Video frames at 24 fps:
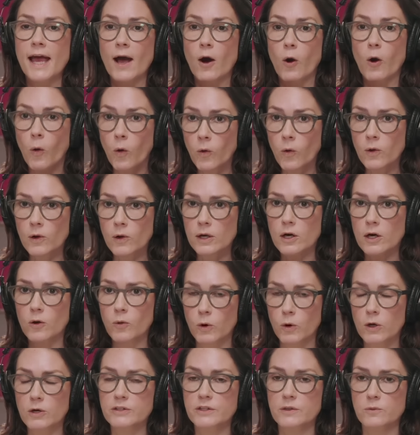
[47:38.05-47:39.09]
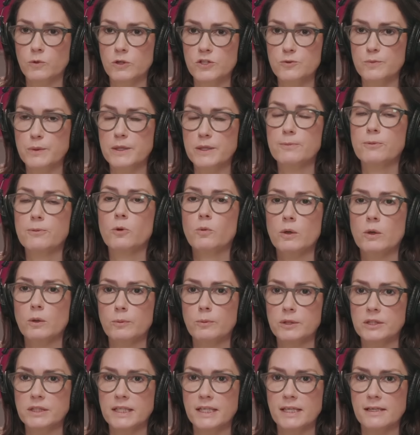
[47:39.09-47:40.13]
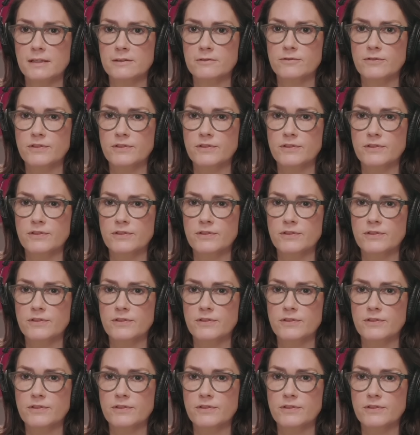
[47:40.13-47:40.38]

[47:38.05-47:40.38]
or a world in which people will believe